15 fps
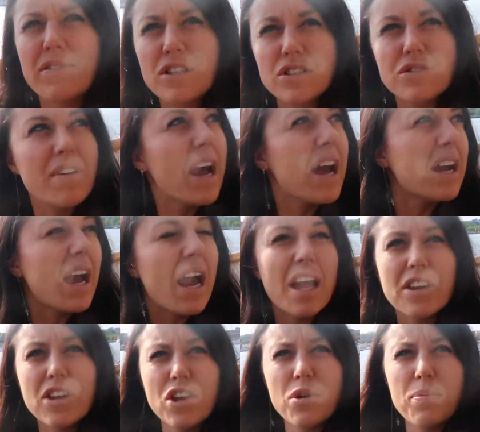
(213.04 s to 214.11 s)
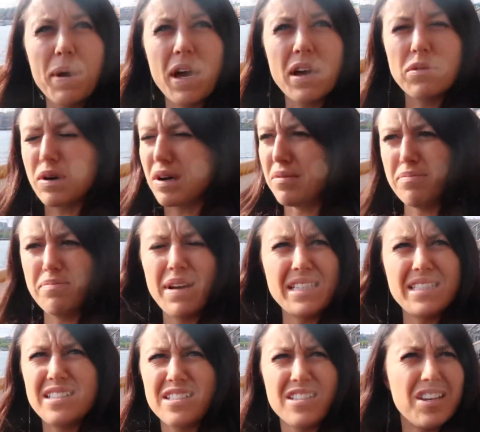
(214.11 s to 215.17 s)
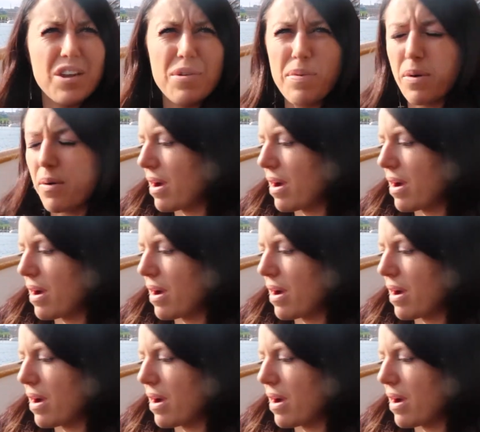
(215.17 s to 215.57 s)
I've just rang an Uber, well message an Uber,